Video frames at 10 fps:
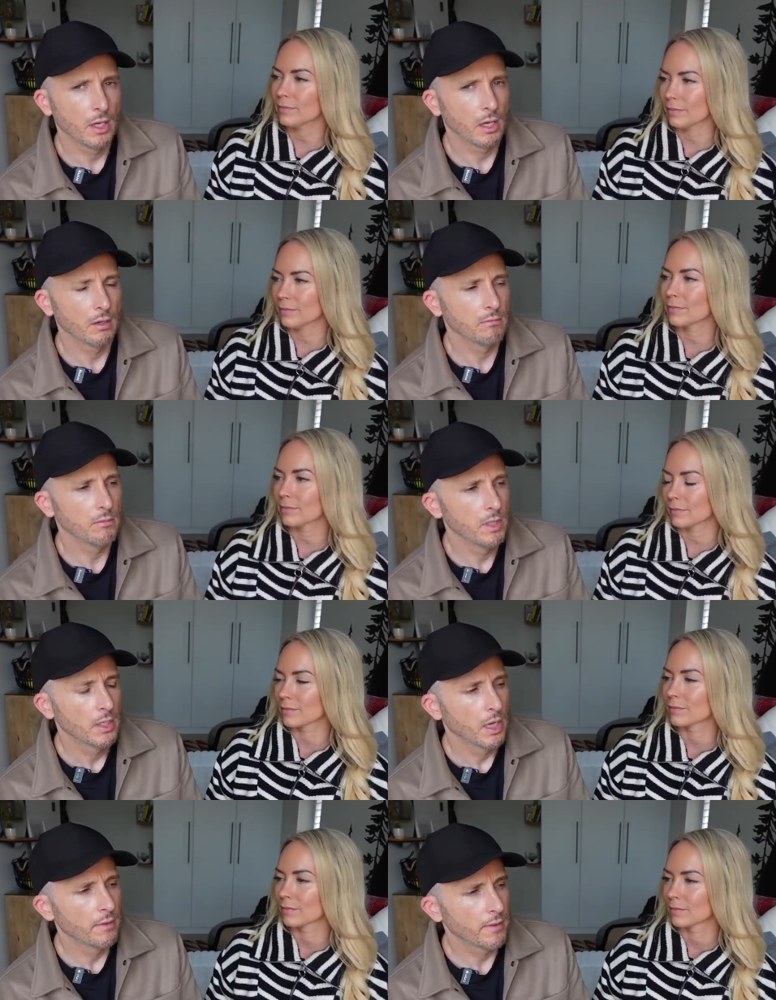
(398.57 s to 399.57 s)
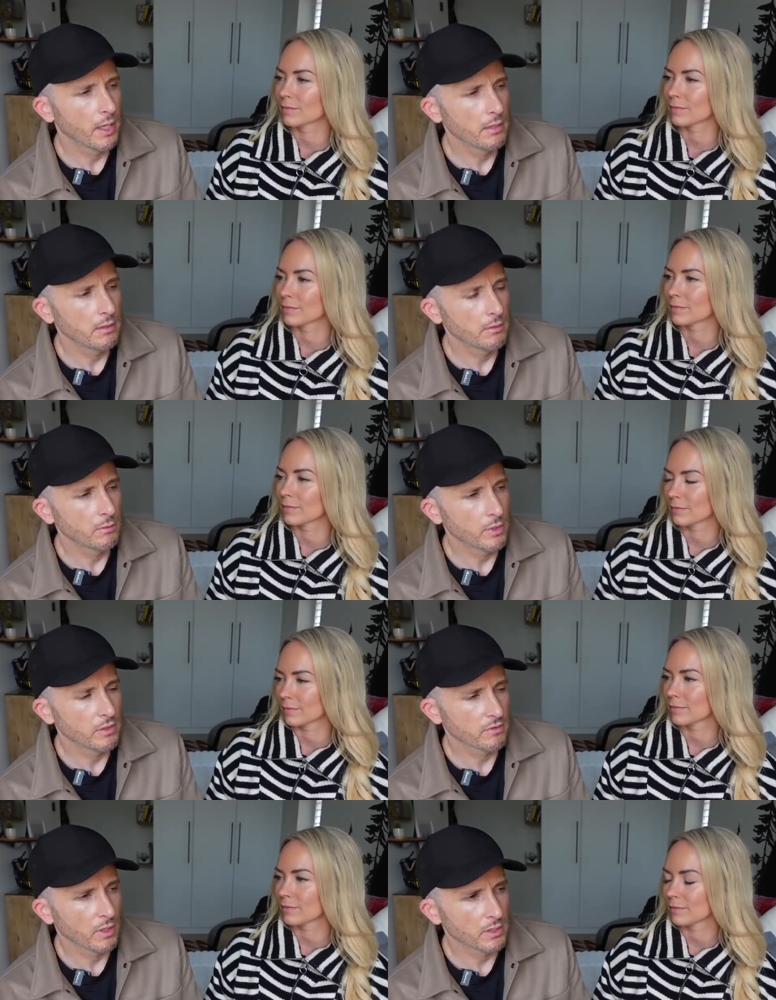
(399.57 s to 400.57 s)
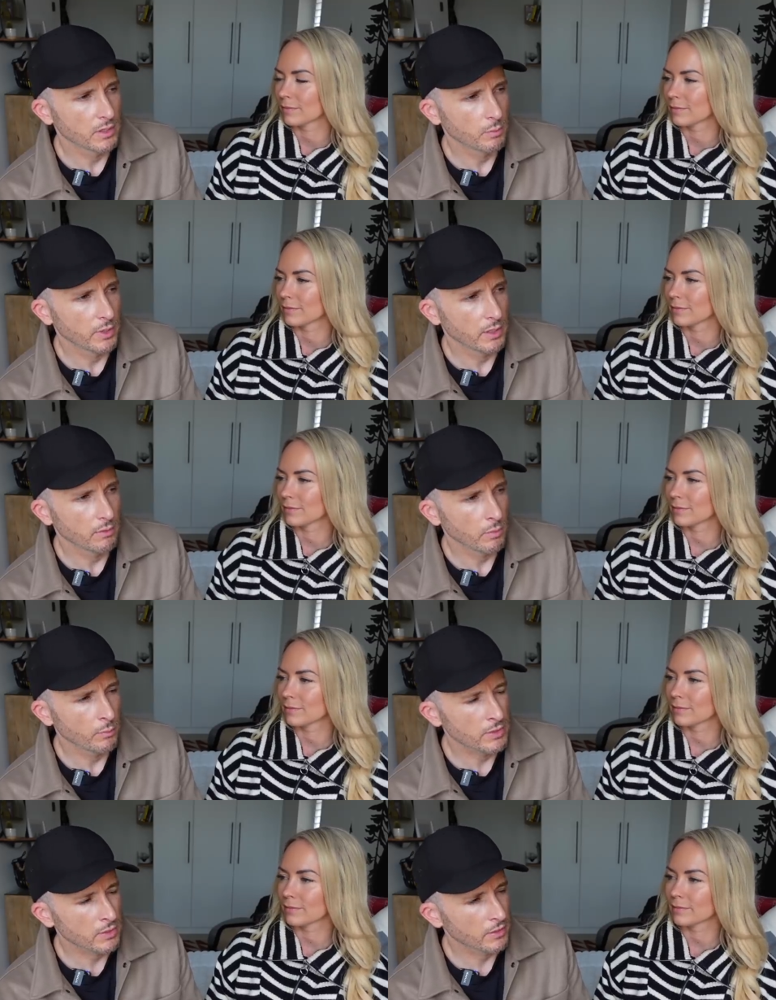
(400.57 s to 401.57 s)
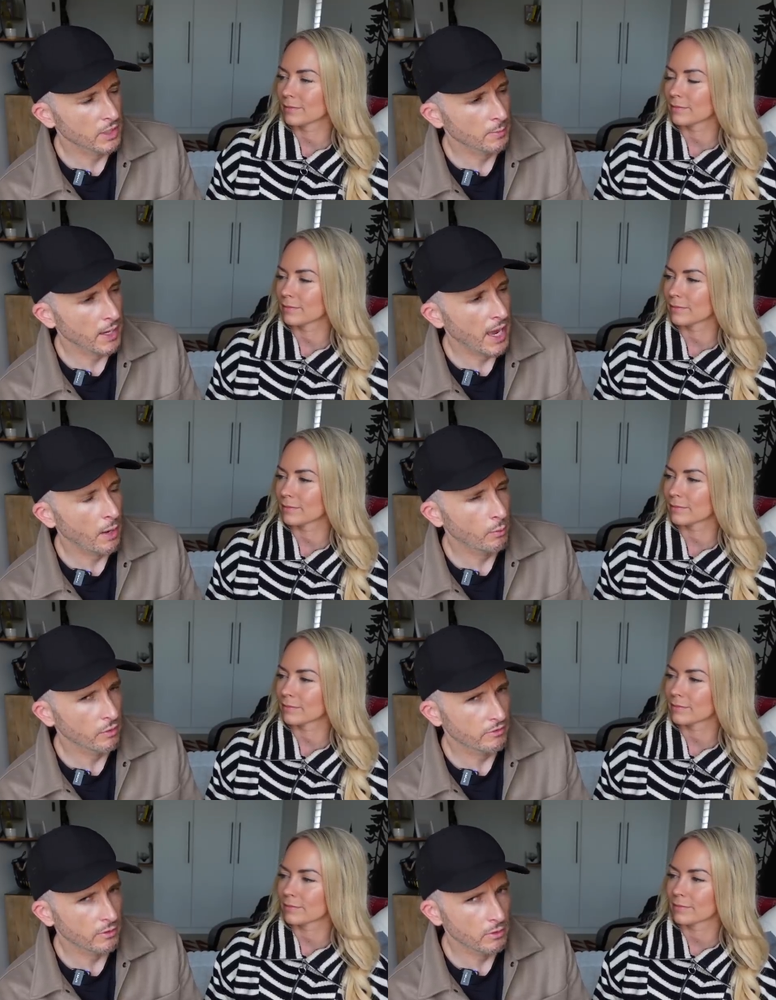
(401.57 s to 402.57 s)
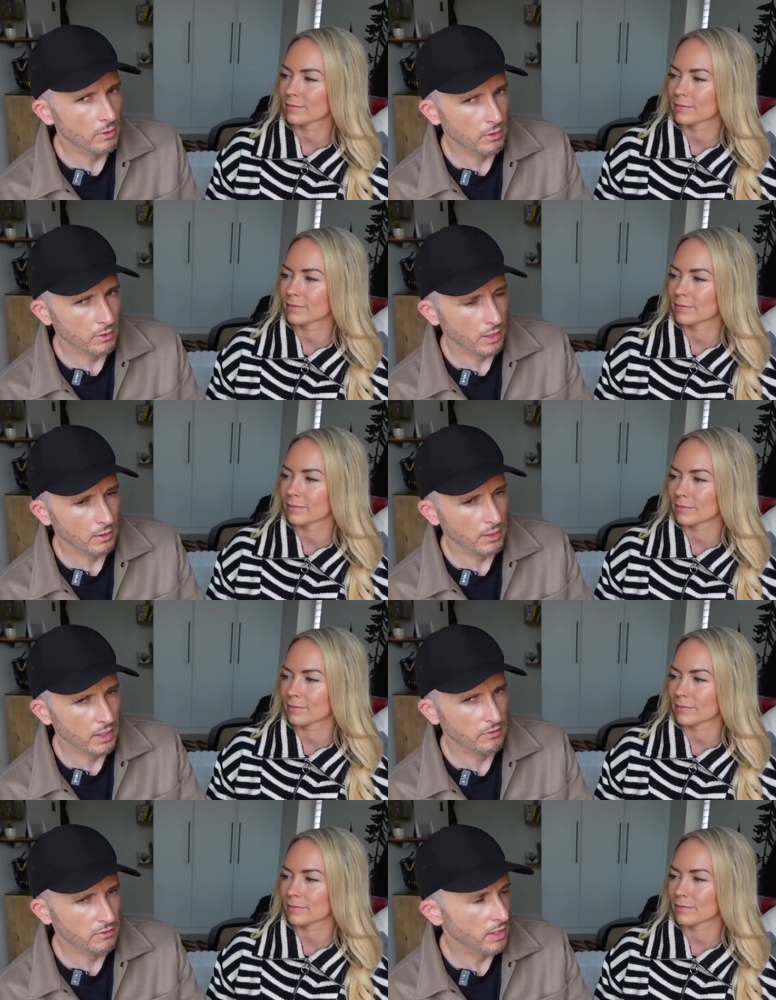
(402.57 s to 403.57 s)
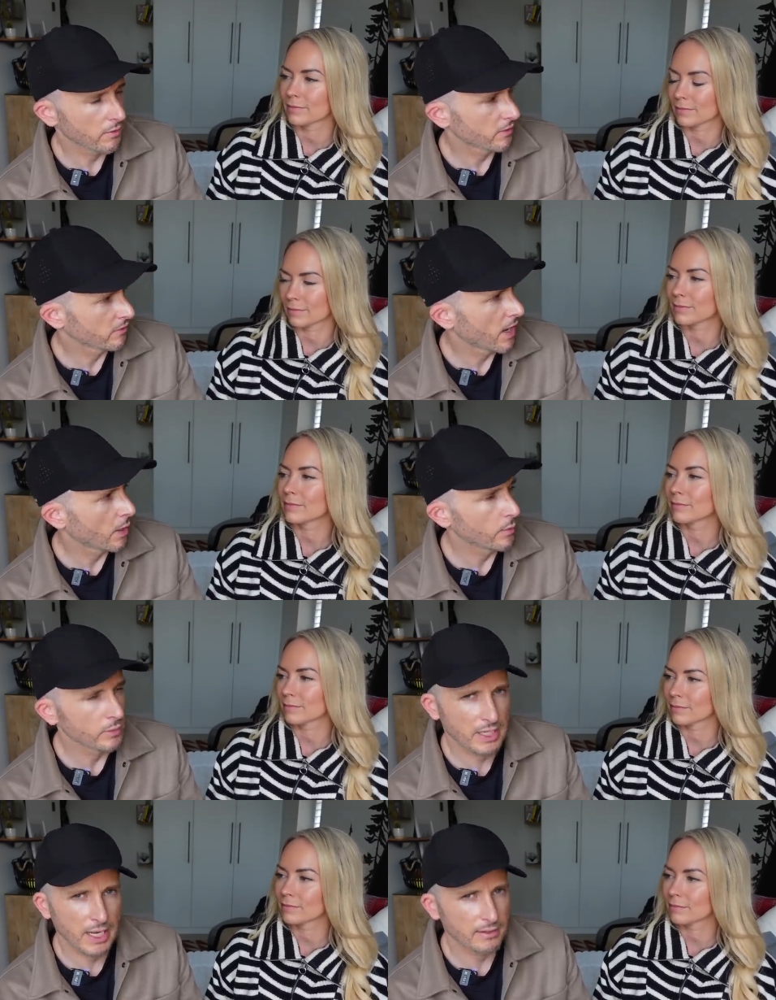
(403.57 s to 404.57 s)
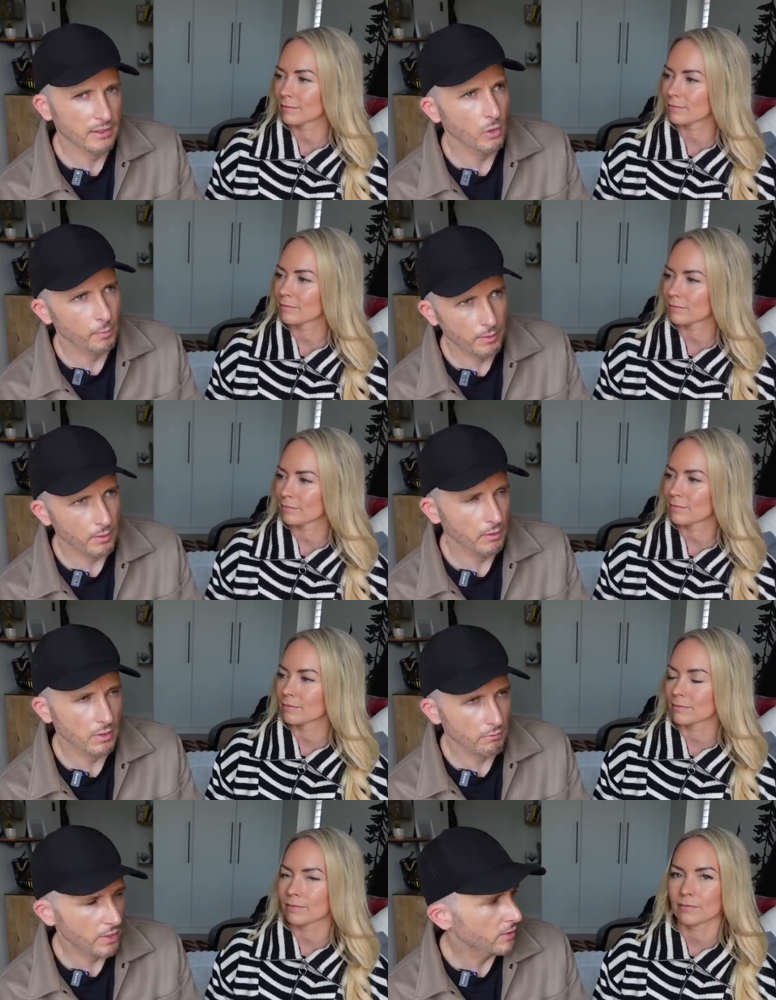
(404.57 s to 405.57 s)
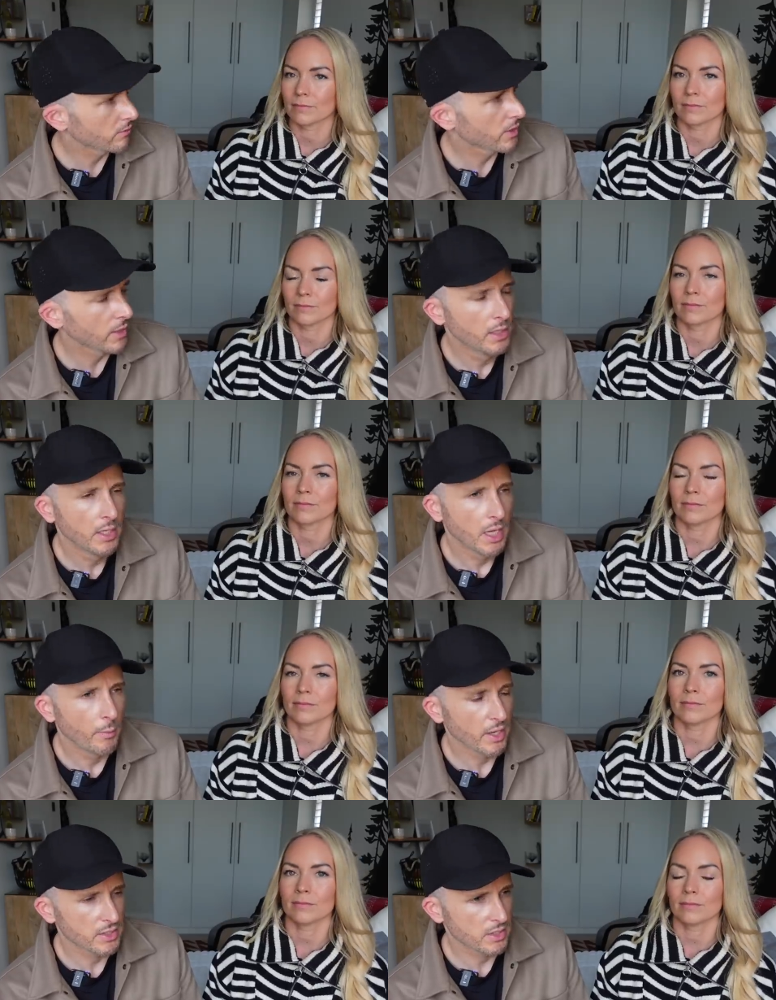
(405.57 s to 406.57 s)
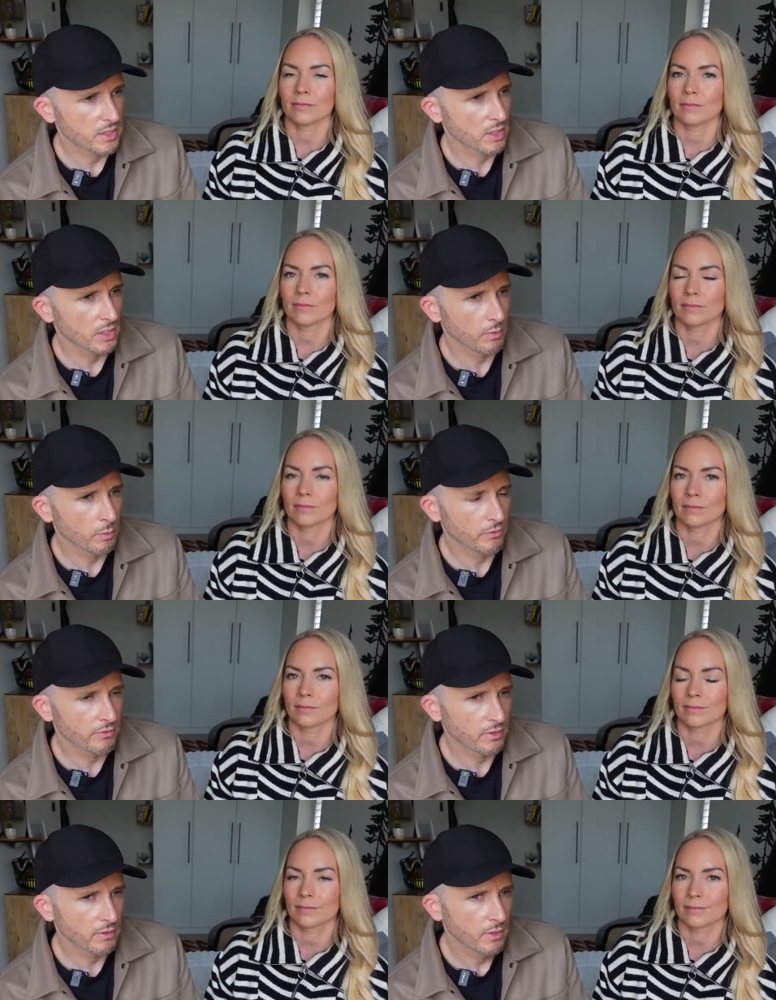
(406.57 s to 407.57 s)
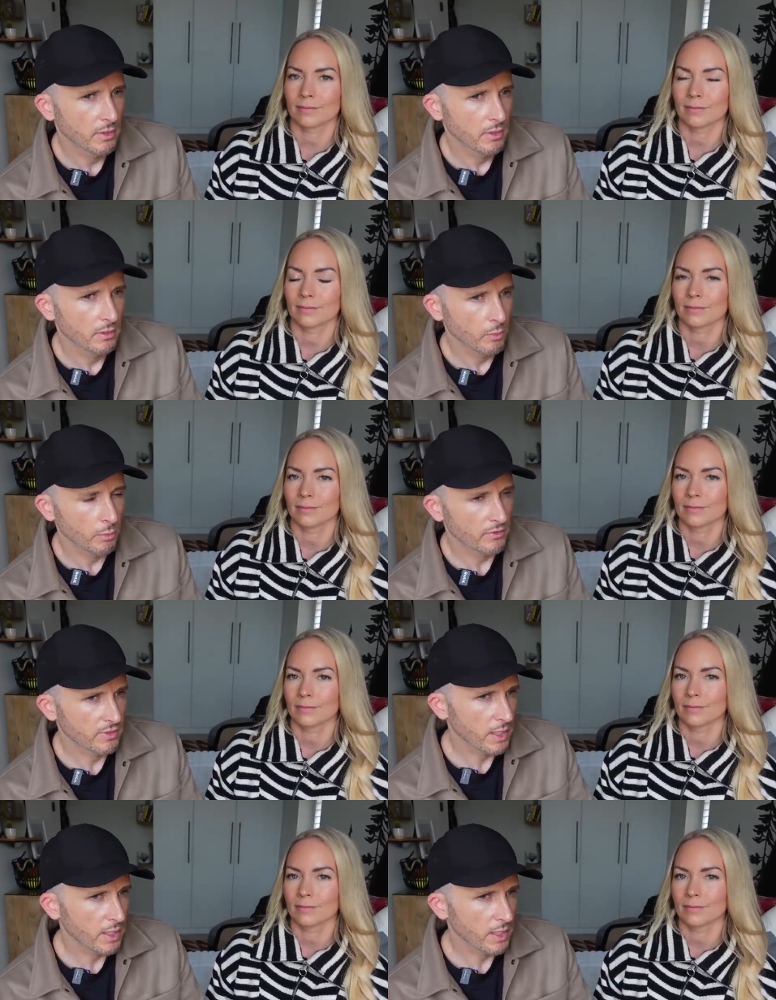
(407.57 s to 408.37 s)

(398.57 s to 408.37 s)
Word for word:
Speaker 1: Um, mm. And then we decided we, when we started thinking about how we wanted to look like an exterior, so how we would clad it or or like render it, mm. and we actually decided we wanted. We wanted to